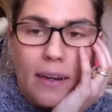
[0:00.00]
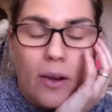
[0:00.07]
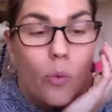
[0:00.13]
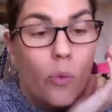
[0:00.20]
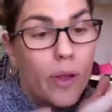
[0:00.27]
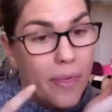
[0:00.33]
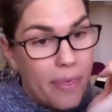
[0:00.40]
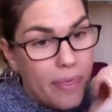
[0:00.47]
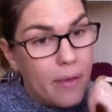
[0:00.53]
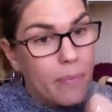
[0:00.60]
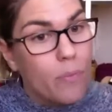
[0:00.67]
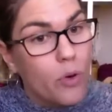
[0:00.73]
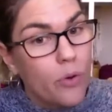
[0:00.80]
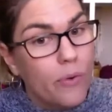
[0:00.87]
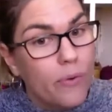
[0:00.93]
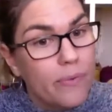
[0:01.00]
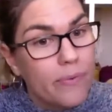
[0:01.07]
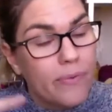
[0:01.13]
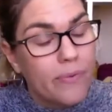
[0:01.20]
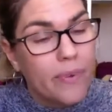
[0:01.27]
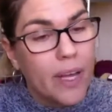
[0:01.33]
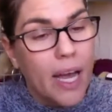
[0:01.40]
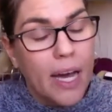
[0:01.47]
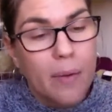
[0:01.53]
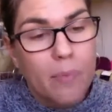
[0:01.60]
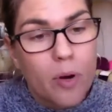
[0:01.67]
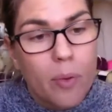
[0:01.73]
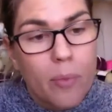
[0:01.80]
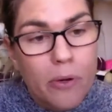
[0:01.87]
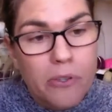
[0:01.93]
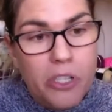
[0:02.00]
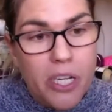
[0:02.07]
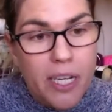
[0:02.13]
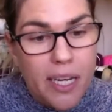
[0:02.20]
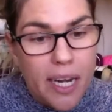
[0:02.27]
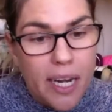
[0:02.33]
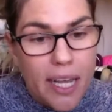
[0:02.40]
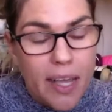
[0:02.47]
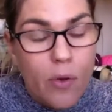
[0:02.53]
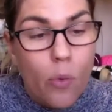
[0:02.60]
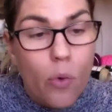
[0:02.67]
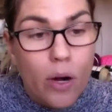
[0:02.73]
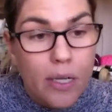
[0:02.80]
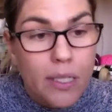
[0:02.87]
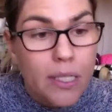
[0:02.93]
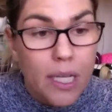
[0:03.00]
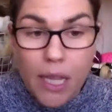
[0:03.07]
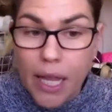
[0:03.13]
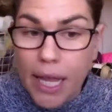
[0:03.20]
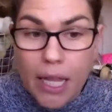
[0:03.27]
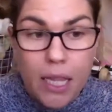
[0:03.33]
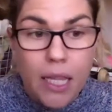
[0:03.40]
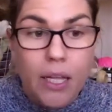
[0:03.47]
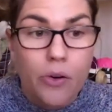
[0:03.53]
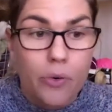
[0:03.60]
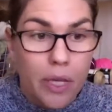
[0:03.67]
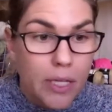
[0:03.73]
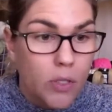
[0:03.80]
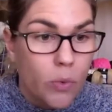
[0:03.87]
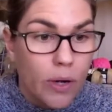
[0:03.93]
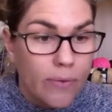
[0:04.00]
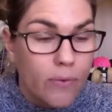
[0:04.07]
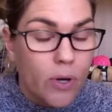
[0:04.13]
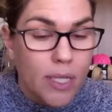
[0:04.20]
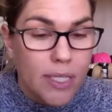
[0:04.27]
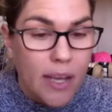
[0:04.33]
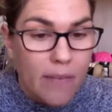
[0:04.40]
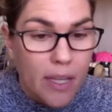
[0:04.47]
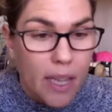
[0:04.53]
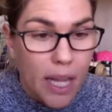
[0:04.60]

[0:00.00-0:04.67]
with the move, got a promotion and he worked like literally 24/7.